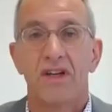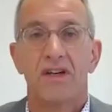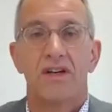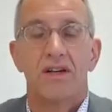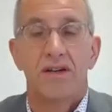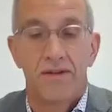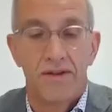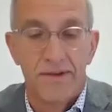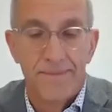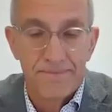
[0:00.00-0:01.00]

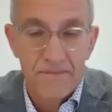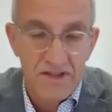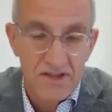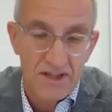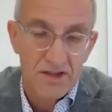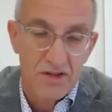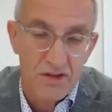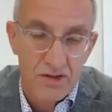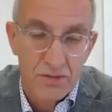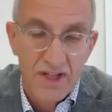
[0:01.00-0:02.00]
um, said
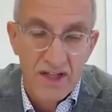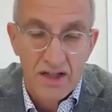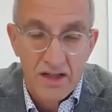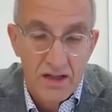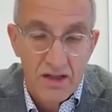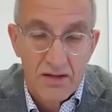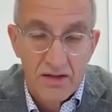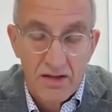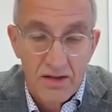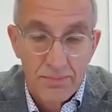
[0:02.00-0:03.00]
to their uh,
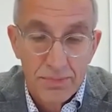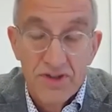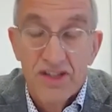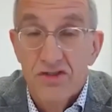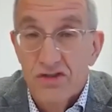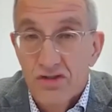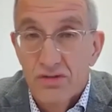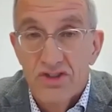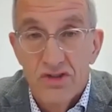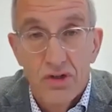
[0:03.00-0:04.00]
uh, potential
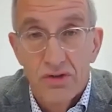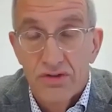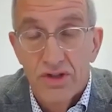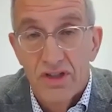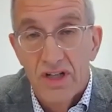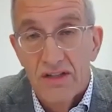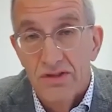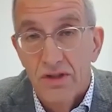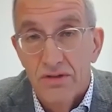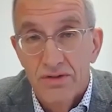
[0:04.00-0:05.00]
students, no, you're not allowed to
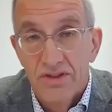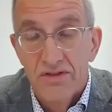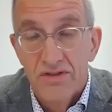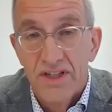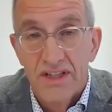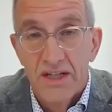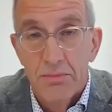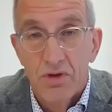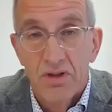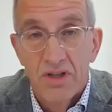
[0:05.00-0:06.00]
go to the training
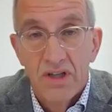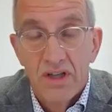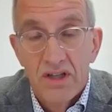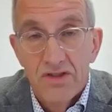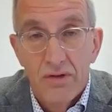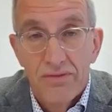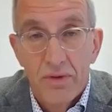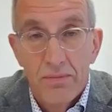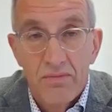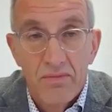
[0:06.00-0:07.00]
anymore. So
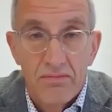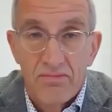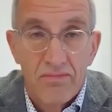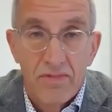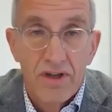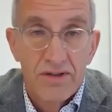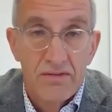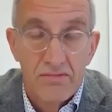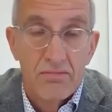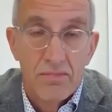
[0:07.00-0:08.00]
from one,
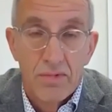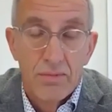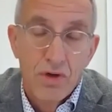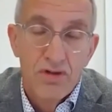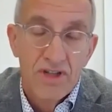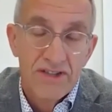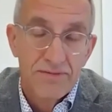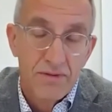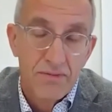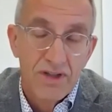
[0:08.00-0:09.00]
more or less
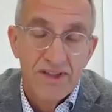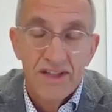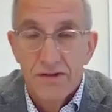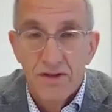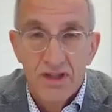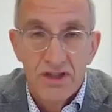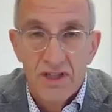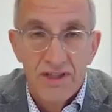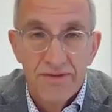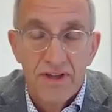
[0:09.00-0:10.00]
from one day to the other,
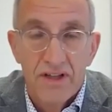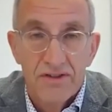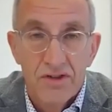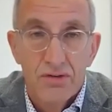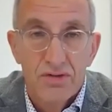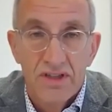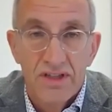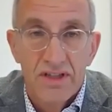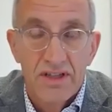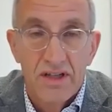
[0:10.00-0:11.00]
it felt
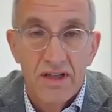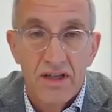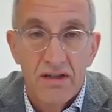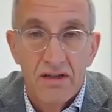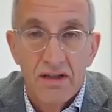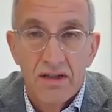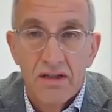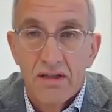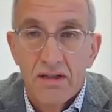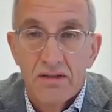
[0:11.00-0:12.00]
totally uh,
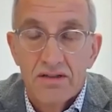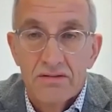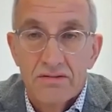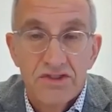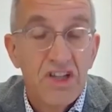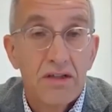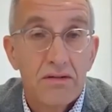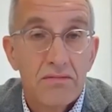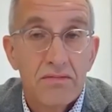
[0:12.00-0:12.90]
still.